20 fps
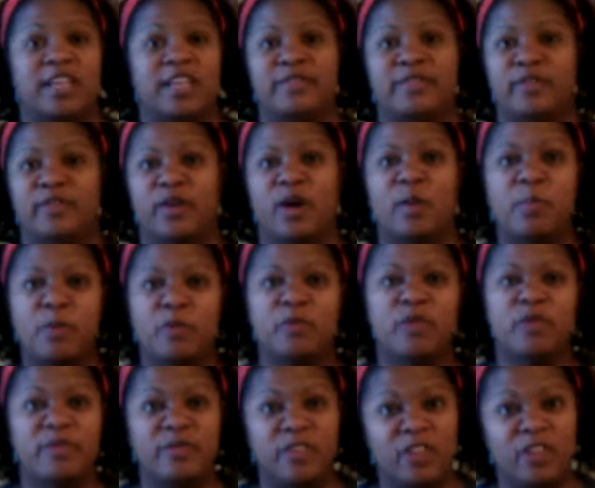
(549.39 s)
I have a couple of
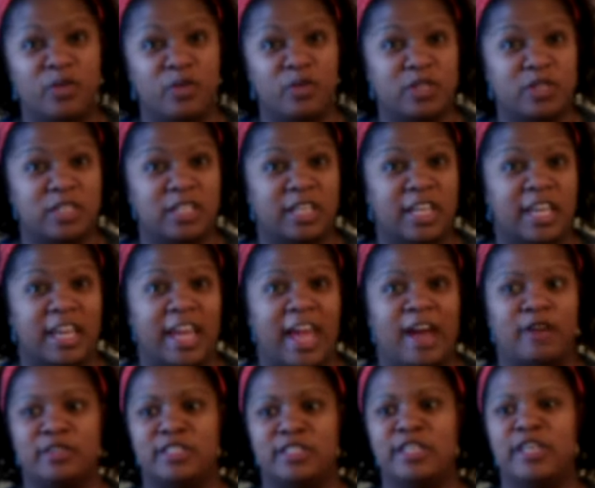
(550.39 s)
reviews to kick
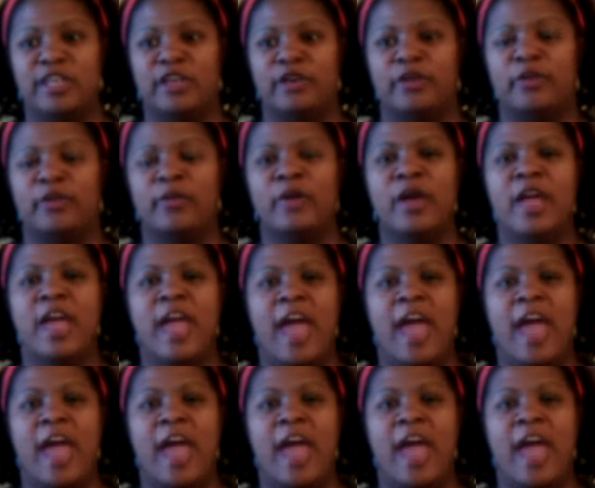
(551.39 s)
out to you.